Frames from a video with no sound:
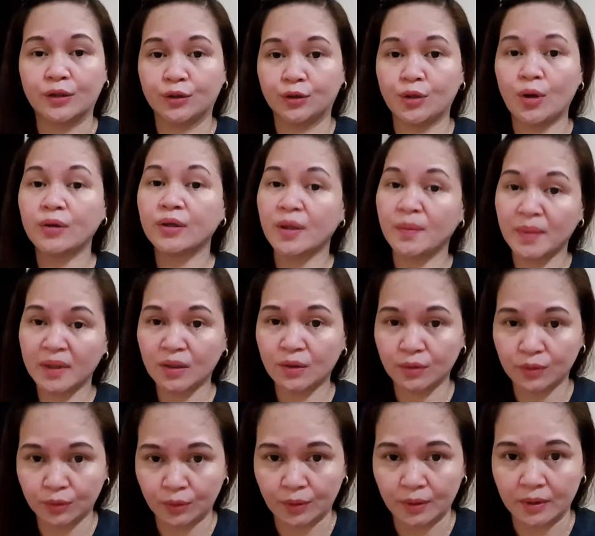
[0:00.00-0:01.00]
document
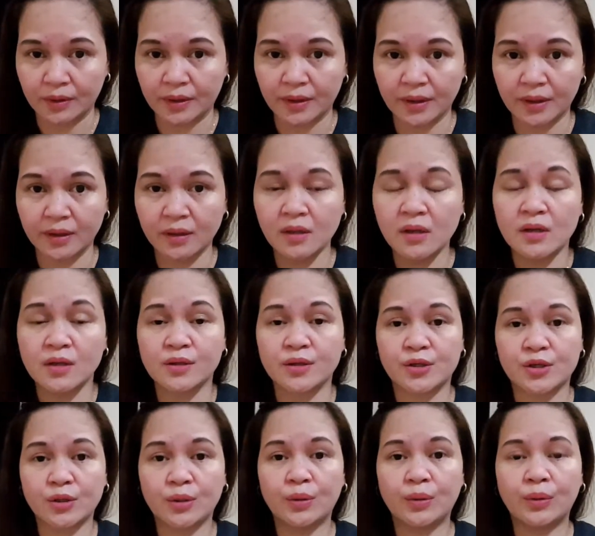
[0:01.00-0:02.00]
controller,
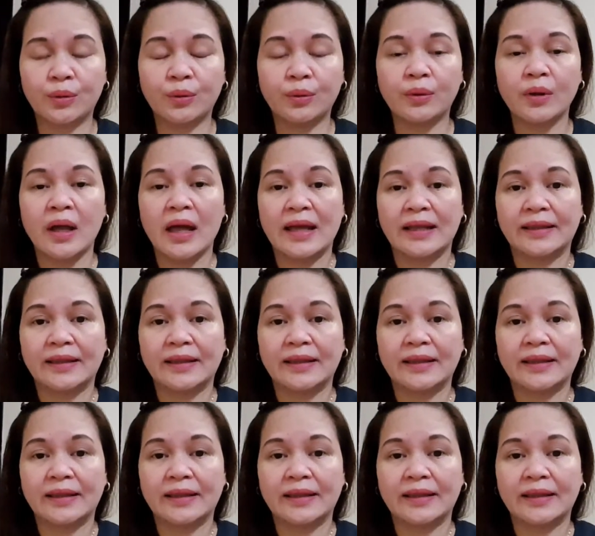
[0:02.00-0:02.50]
so